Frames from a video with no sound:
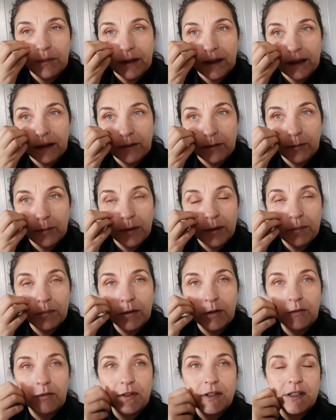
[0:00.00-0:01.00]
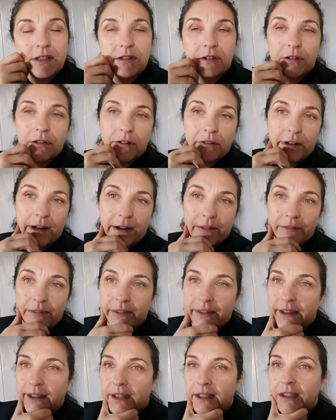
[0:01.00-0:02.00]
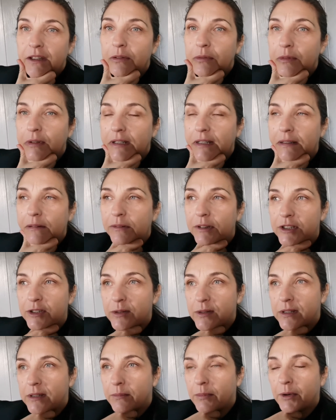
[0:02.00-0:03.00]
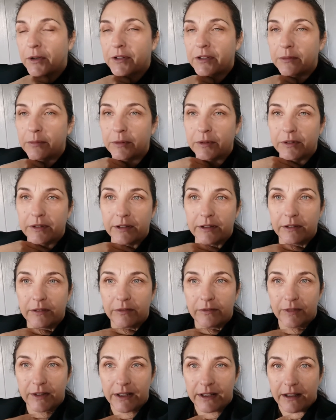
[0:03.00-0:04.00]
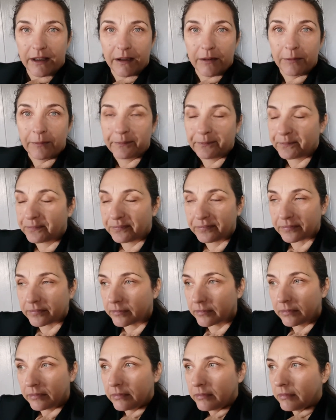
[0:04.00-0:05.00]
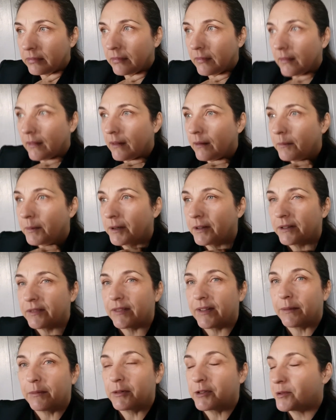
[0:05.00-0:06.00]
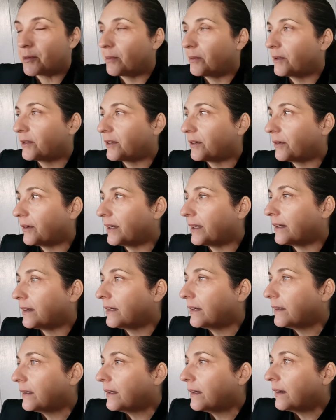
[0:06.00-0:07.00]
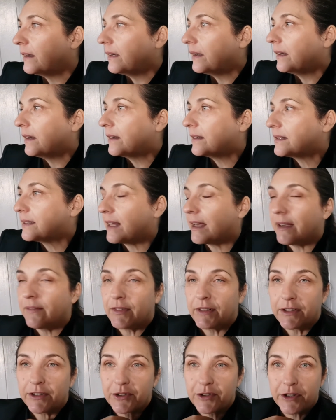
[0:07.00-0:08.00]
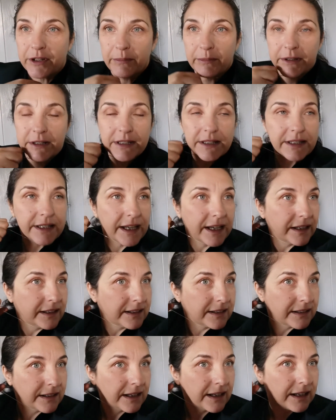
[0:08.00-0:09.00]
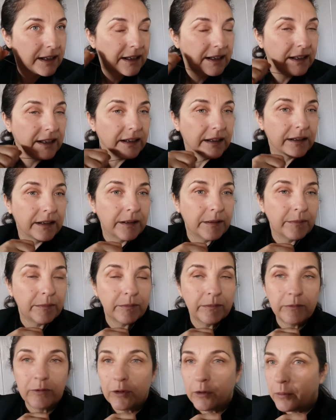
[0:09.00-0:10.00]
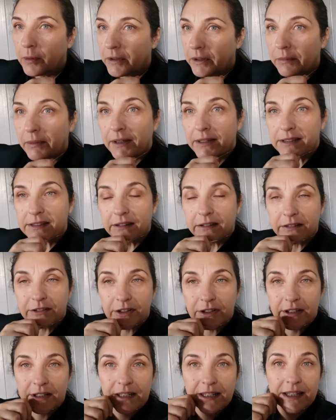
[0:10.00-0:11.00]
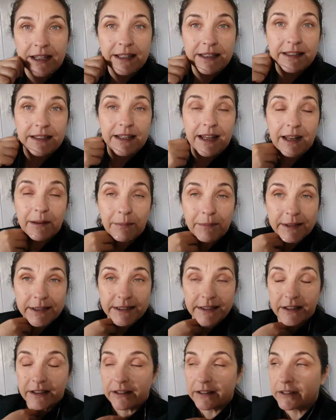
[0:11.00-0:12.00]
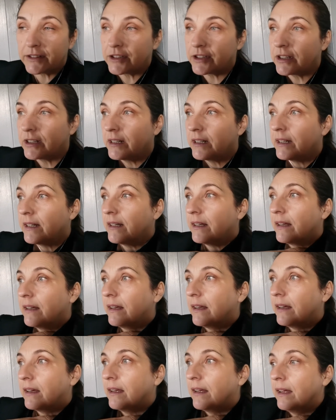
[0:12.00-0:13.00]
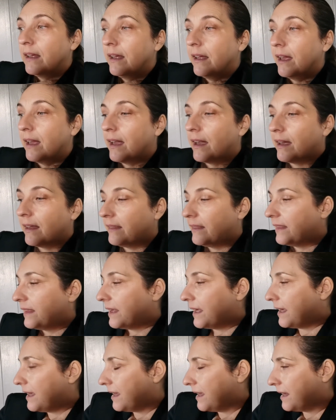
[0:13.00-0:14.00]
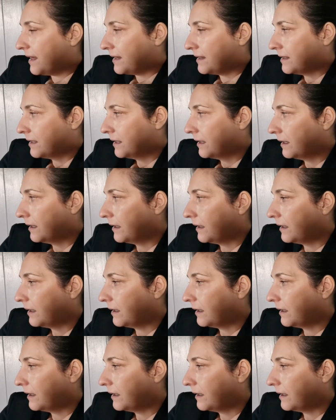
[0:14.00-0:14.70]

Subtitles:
Week we've been moving stock around the unit, which was impossible to video because of how much we were doing. I've had a treatment today. I did a full body massage and an Indian head massage, and then